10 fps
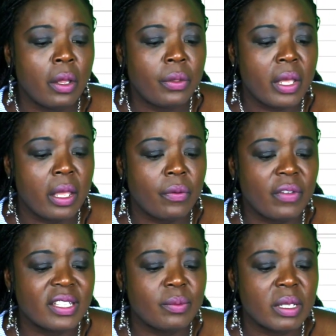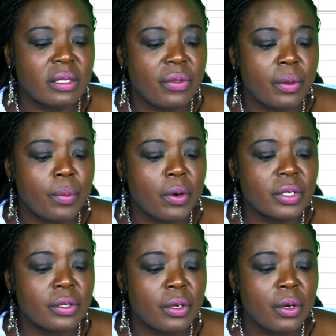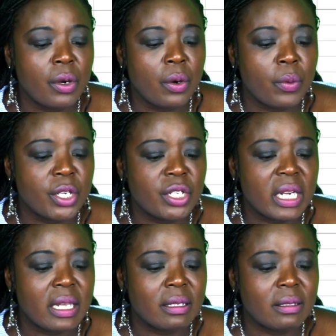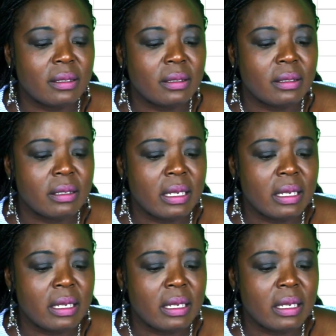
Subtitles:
the investment in the bond, which is,